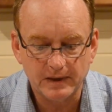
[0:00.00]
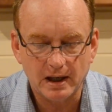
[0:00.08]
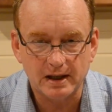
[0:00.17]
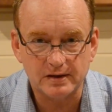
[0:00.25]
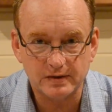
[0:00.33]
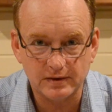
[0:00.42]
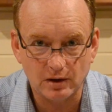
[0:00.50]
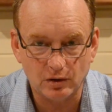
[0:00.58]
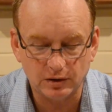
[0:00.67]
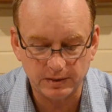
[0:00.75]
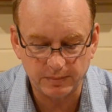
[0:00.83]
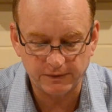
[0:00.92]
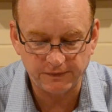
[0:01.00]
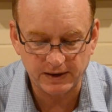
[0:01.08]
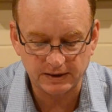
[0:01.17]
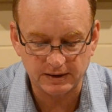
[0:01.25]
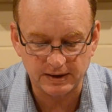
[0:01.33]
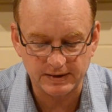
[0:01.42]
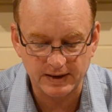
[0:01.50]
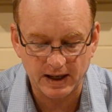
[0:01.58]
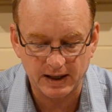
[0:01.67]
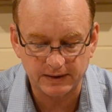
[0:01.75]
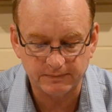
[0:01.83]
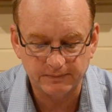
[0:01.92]
has slowly perfected his
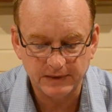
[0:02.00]
art.